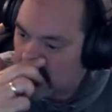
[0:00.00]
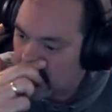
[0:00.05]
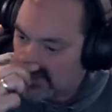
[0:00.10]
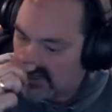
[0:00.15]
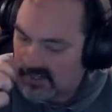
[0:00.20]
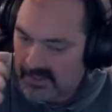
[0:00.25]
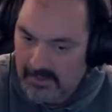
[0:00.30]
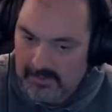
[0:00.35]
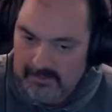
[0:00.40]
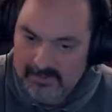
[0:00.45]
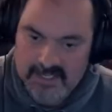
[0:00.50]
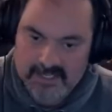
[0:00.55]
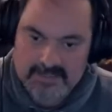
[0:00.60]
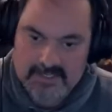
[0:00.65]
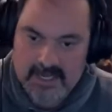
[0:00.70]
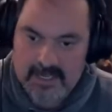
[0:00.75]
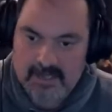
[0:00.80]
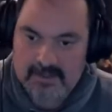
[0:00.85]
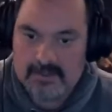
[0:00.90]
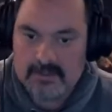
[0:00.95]
Um, they
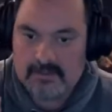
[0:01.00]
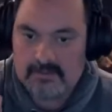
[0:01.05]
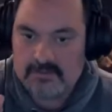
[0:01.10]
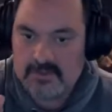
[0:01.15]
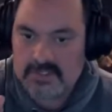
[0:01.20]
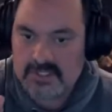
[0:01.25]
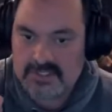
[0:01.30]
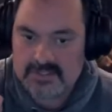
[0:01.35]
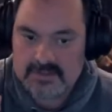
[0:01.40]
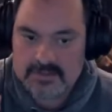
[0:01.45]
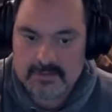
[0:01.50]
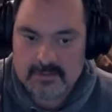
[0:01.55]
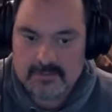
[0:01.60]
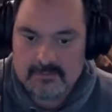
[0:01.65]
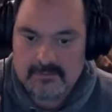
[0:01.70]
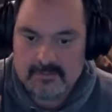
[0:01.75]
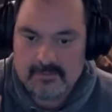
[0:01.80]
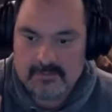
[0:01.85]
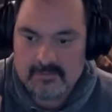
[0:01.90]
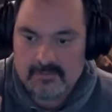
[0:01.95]
take just
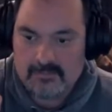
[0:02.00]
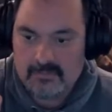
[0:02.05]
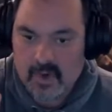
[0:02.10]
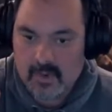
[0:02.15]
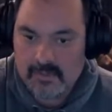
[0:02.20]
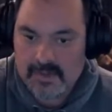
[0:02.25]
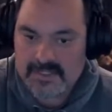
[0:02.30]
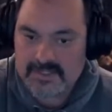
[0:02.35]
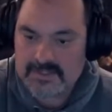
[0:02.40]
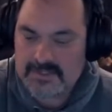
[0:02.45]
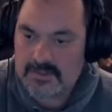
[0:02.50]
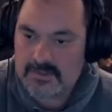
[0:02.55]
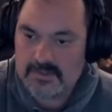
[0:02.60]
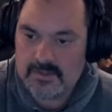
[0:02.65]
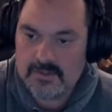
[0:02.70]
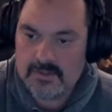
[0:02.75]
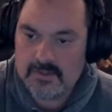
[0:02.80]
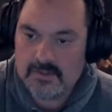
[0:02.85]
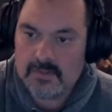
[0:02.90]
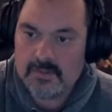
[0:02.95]
moments to
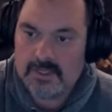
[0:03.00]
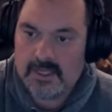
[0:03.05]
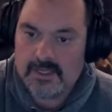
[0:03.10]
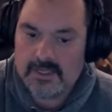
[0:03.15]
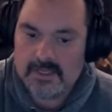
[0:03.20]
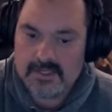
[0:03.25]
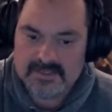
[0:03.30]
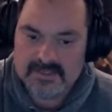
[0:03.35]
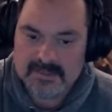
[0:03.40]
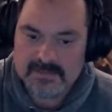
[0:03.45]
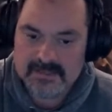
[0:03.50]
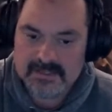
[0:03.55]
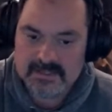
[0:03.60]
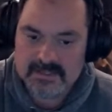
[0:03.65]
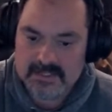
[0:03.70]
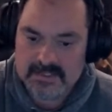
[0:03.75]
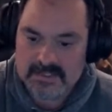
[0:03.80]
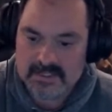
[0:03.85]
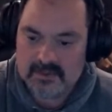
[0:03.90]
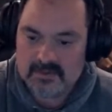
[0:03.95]
do, and it's something
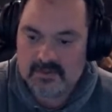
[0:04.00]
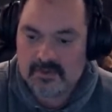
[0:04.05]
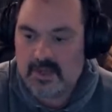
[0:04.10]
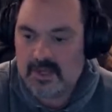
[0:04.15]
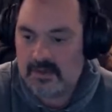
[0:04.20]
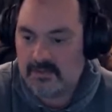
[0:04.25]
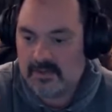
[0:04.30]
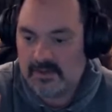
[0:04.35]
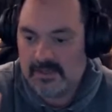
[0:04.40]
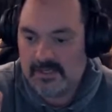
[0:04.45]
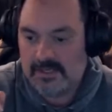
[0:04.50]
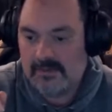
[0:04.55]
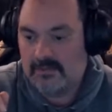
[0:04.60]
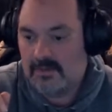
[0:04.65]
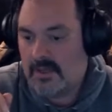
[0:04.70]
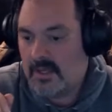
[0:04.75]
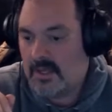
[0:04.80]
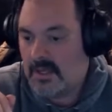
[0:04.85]
that's incredibly,